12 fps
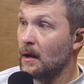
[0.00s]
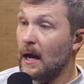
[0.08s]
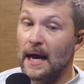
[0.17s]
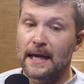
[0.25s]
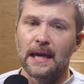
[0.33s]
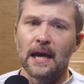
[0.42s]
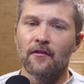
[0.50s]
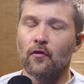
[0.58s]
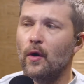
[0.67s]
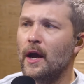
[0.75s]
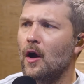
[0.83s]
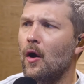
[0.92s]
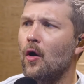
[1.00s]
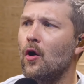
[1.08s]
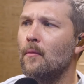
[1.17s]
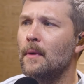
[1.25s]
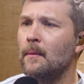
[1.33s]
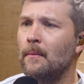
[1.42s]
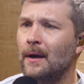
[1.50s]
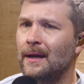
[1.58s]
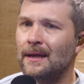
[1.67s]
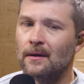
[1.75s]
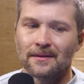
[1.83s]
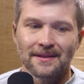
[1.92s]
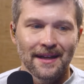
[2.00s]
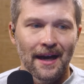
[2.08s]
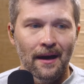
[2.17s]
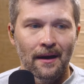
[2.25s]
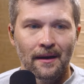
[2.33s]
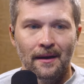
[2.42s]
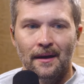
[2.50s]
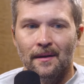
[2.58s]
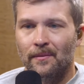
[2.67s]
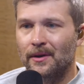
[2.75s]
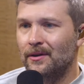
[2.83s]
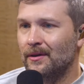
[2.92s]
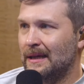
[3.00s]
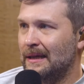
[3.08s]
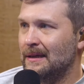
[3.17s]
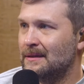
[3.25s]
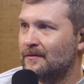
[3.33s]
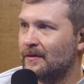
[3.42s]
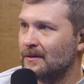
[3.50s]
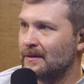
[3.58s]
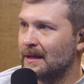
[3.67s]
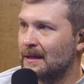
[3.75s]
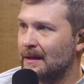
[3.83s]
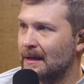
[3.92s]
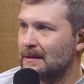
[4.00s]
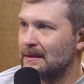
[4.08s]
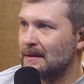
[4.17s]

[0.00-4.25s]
yeah. I gave away all my money. He goes, yeah, but your kids felt neglected.